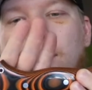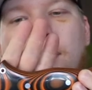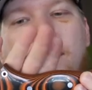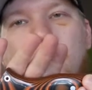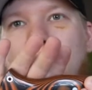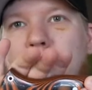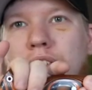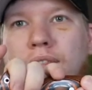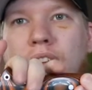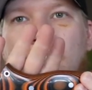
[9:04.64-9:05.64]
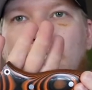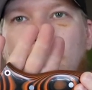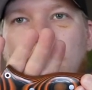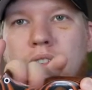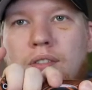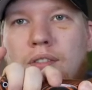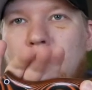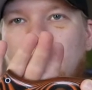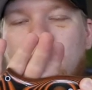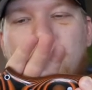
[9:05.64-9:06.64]
three fingers fit in this
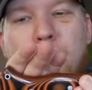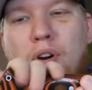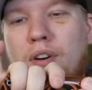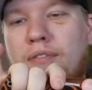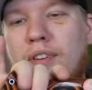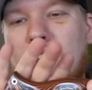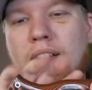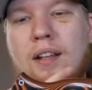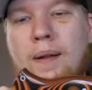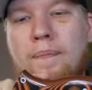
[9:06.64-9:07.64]
groove perfect.